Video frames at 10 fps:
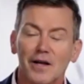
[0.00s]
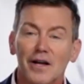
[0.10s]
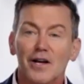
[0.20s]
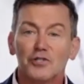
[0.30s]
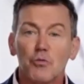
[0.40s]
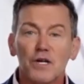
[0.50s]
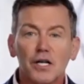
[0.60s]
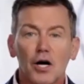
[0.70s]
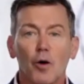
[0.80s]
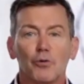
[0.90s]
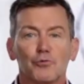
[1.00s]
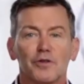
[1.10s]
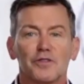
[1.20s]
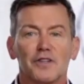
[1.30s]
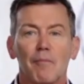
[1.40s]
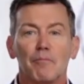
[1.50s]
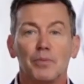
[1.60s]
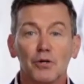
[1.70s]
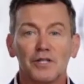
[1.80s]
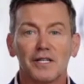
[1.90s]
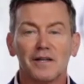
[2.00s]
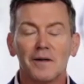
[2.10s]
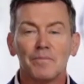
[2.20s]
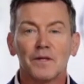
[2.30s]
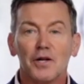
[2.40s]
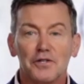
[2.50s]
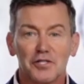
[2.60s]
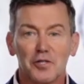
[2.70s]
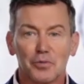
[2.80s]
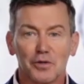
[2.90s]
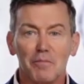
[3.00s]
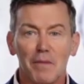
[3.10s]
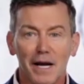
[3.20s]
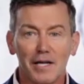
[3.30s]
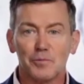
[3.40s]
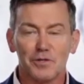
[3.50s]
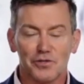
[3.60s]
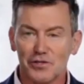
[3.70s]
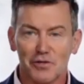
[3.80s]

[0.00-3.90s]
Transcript: So we coupled with that building a disciplined management system.